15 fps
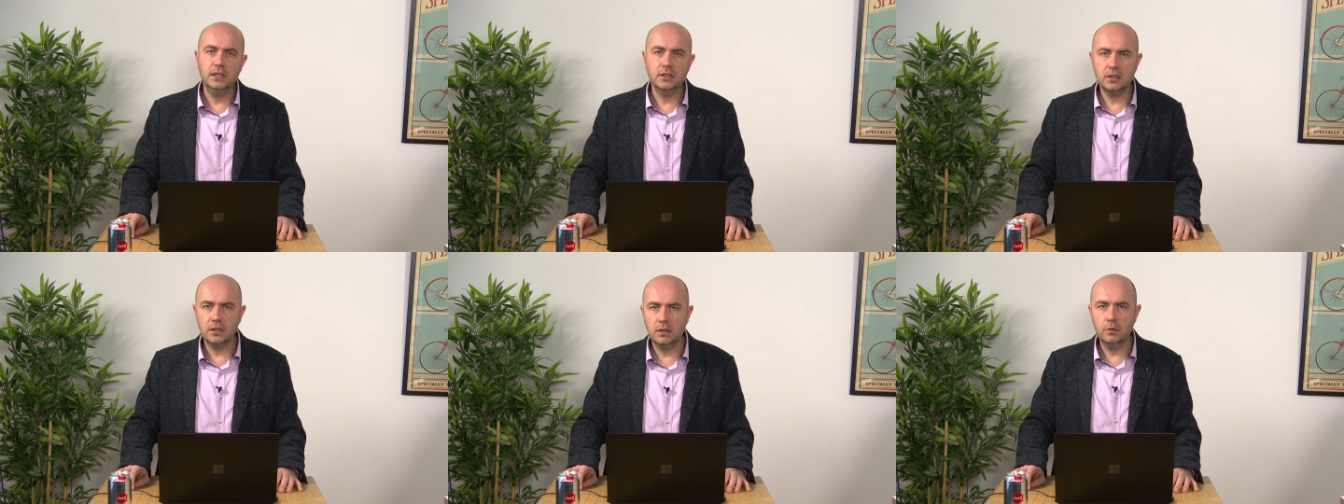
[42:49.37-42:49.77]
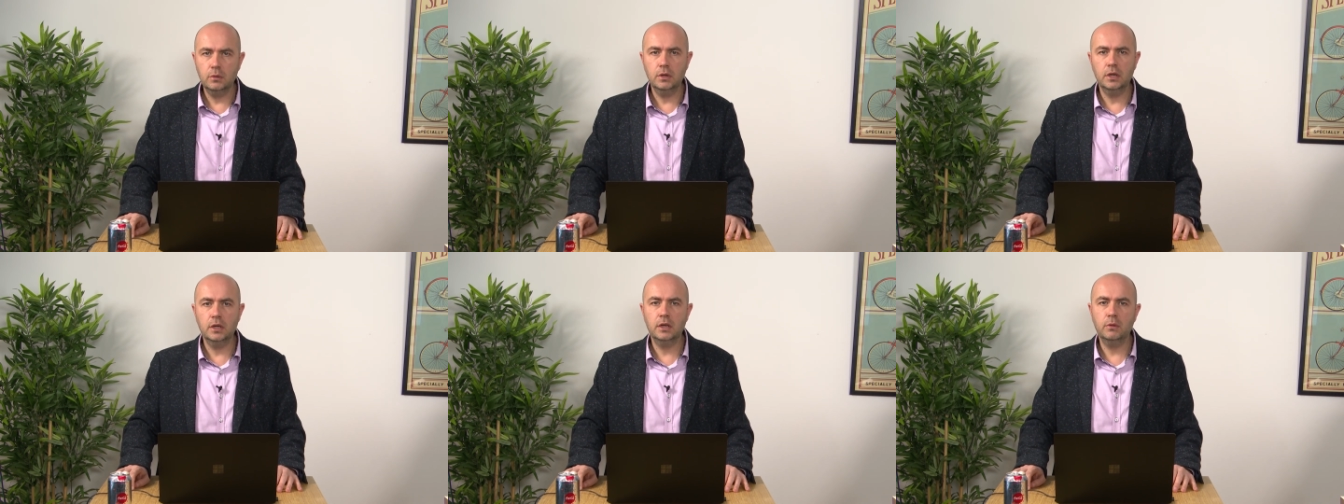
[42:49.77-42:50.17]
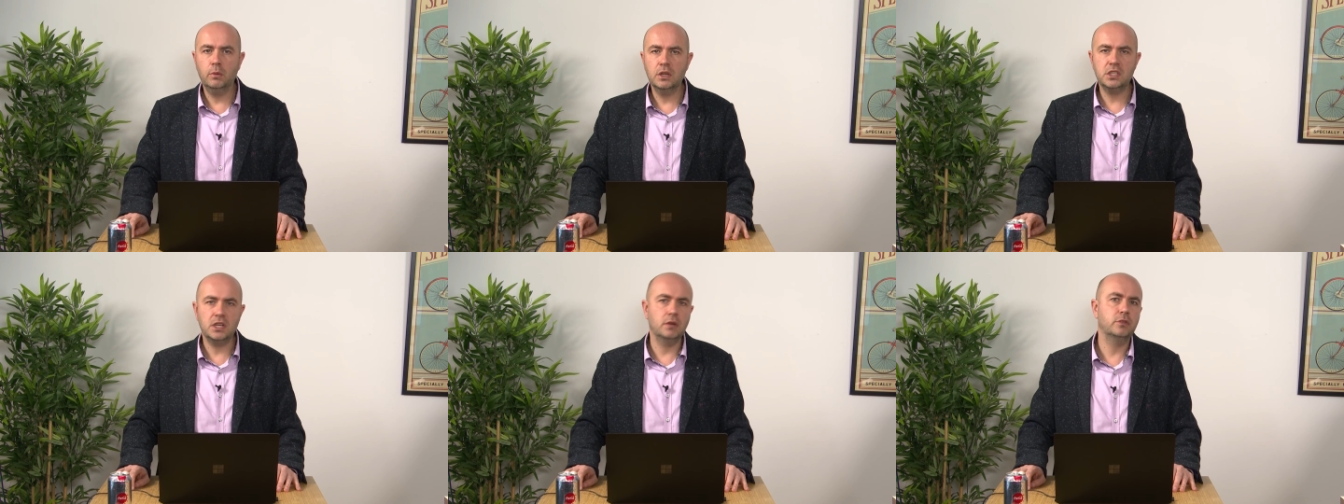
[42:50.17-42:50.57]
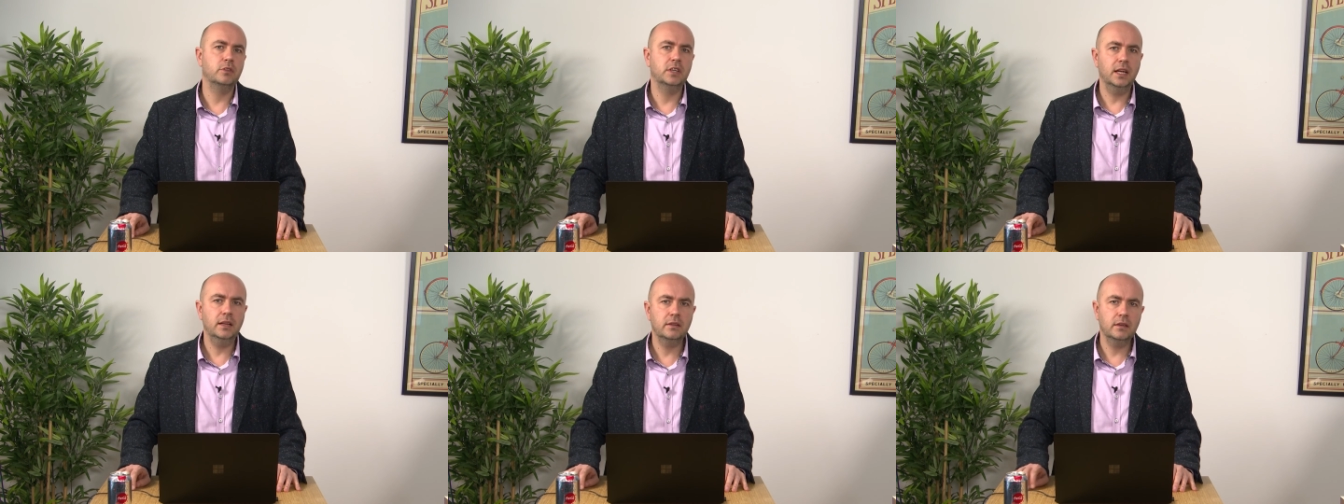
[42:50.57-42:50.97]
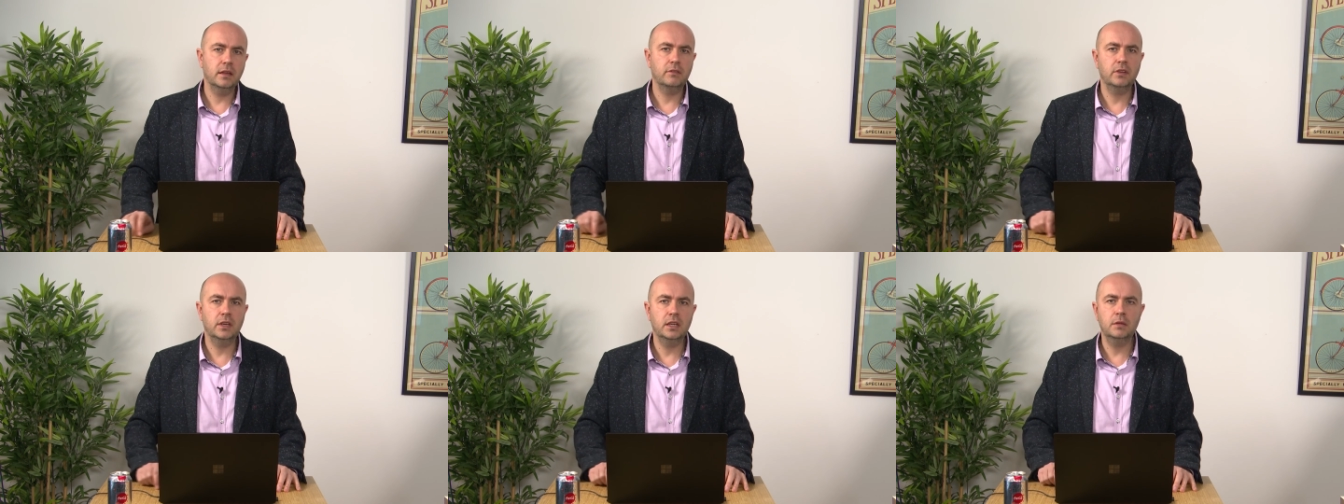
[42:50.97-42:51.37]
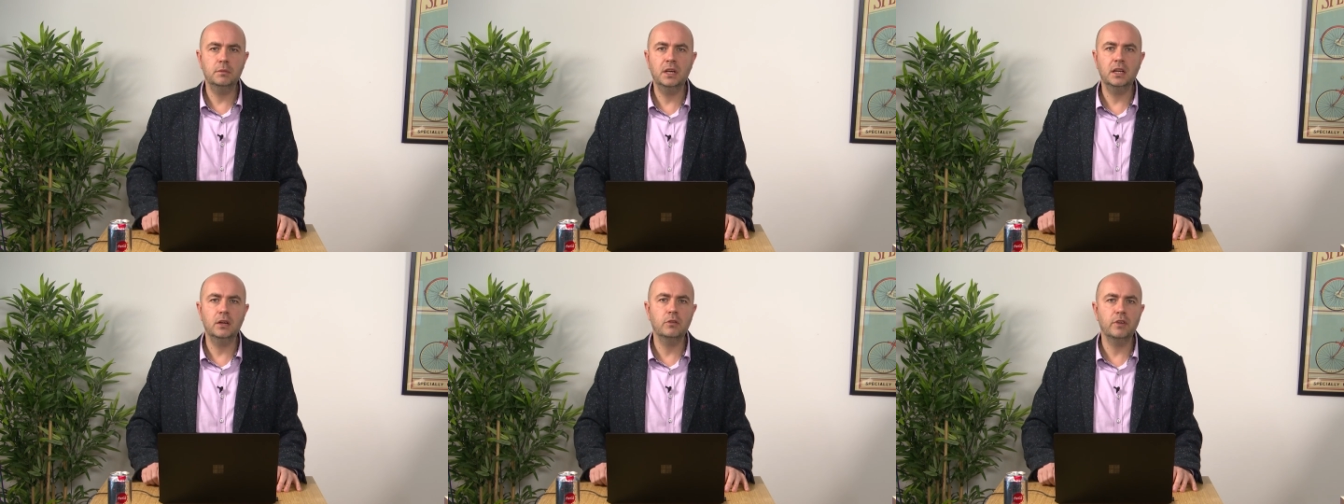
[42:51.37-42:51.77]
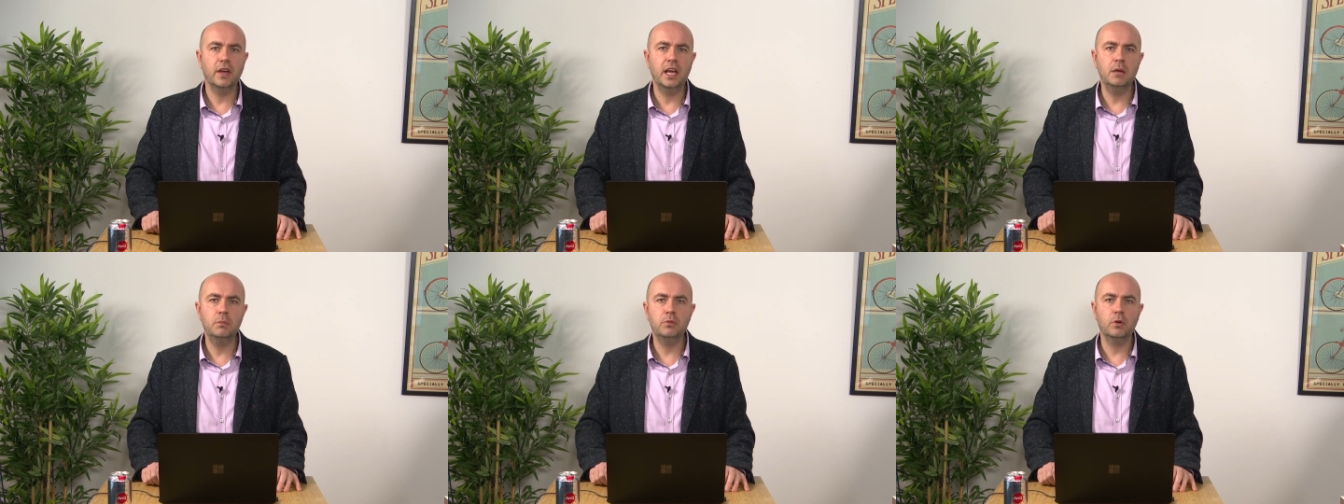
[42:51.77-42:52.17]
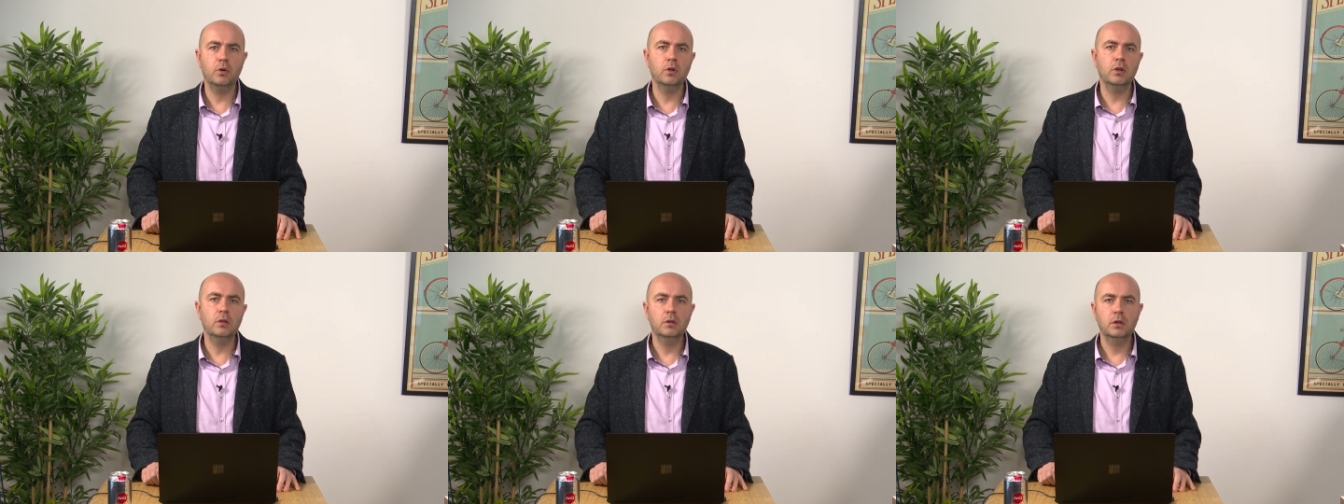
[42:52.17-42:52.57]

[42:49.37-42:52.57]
so watch out for that. I think in the beginning of April,